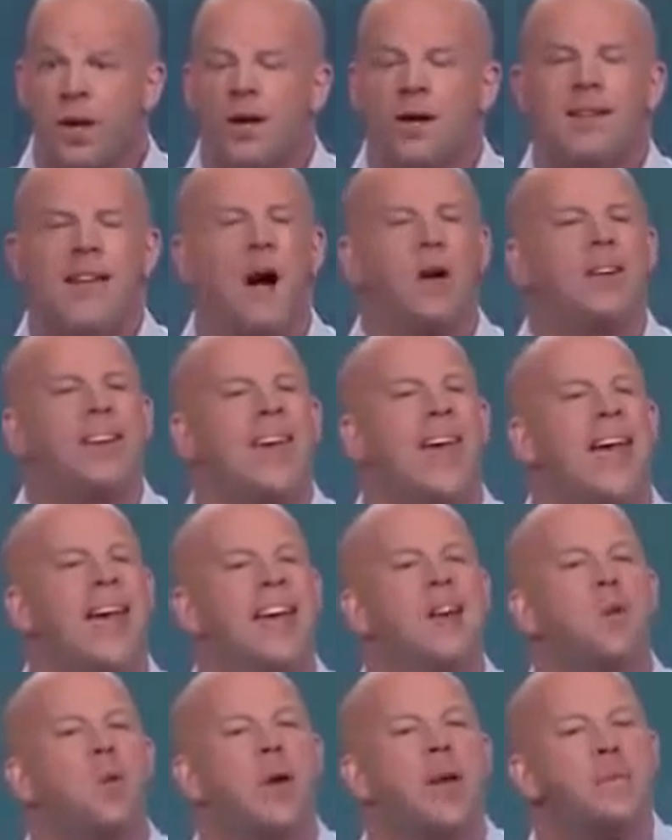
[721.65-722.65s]
Now,
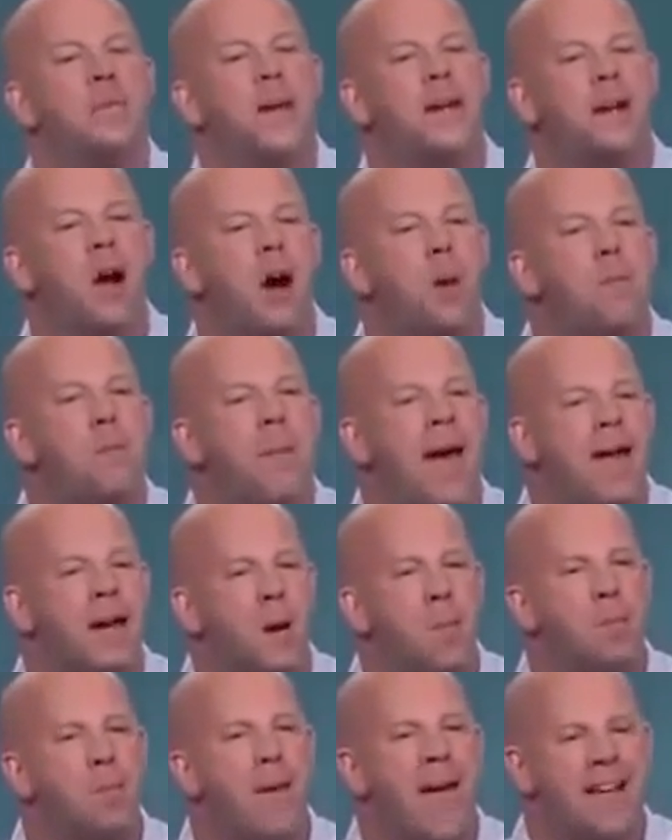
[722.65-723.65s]
can we become better
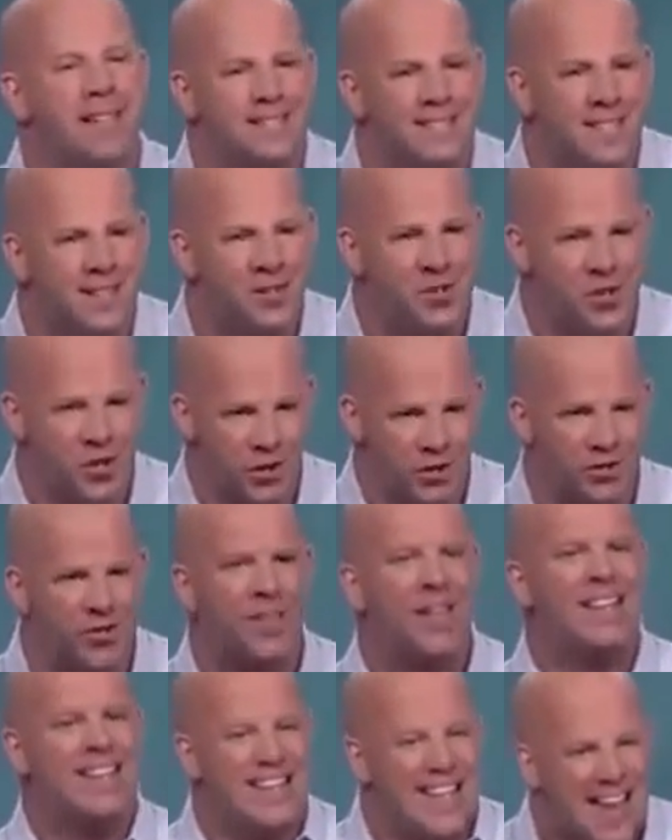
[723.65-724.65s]
messengers?
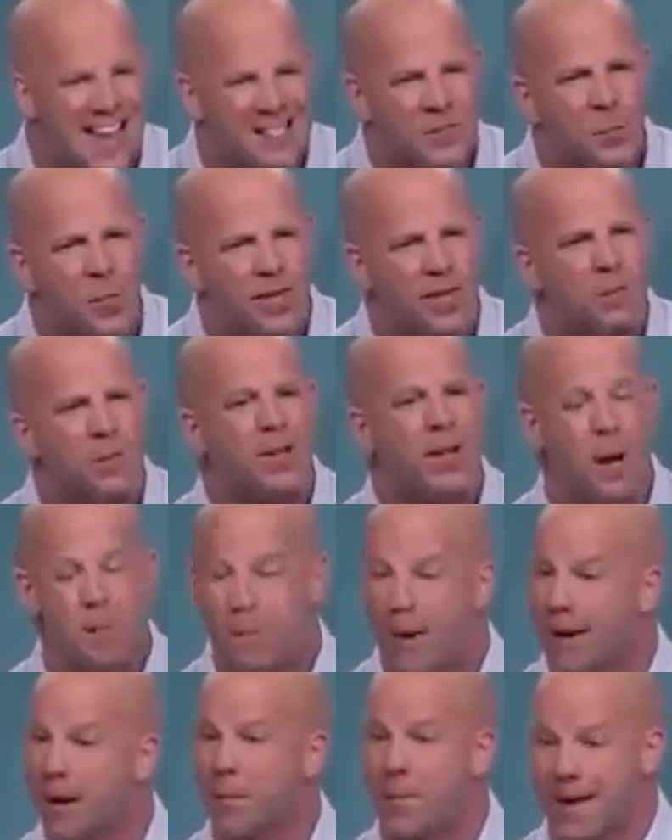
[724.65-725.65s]
Yes, we can become
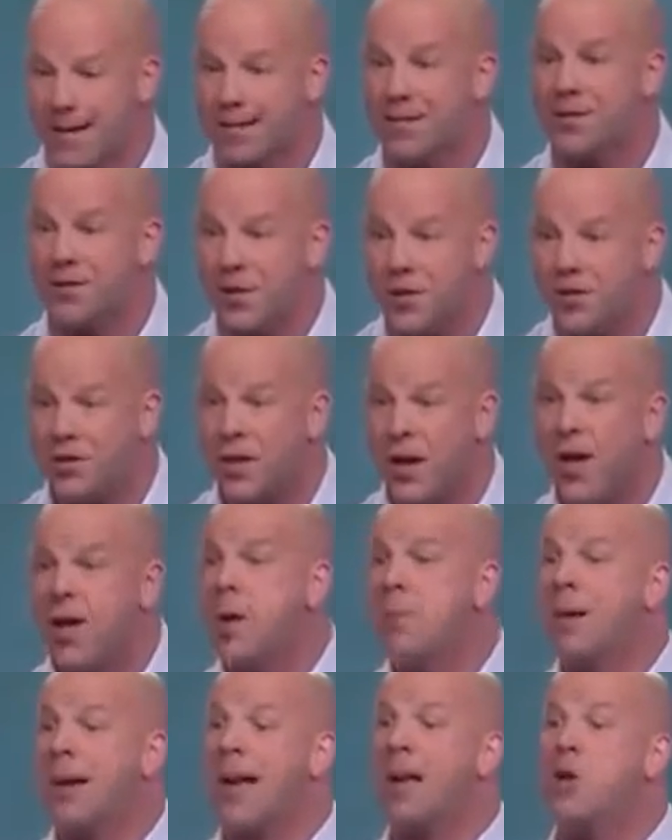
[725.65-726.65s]
better messengers,
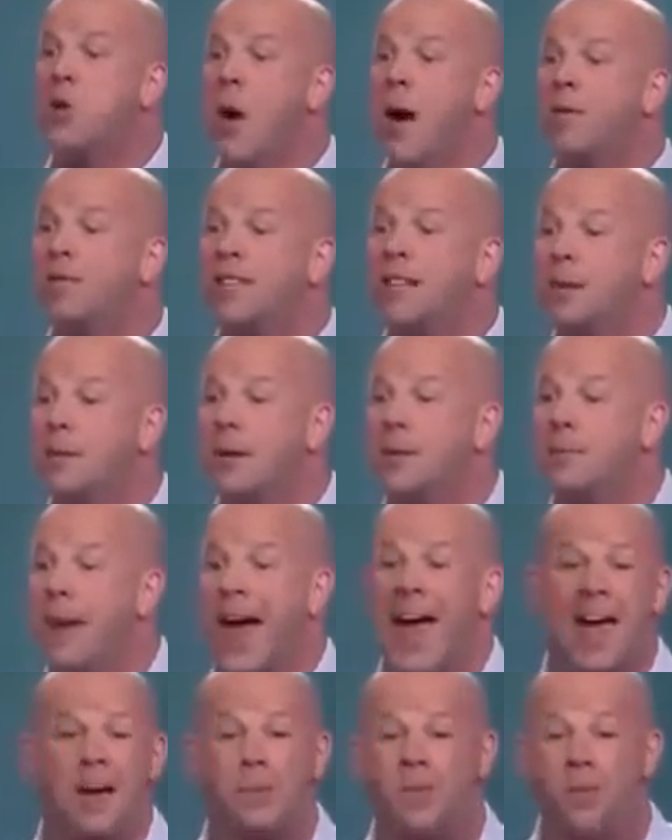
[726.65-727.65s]
but I knew I was gonna be
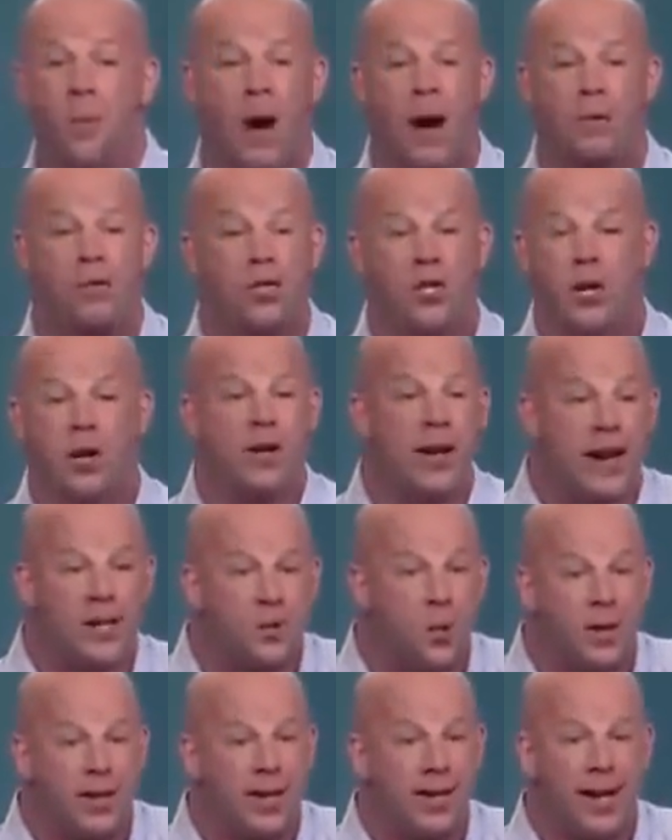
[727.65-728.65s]
bad before I was good. I just
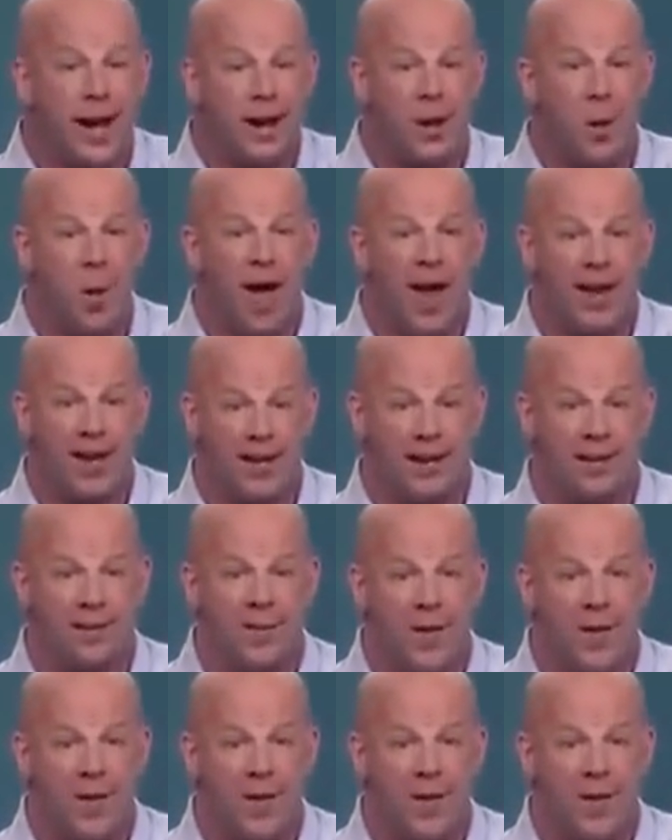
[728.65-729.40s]
wanna get it out of the way.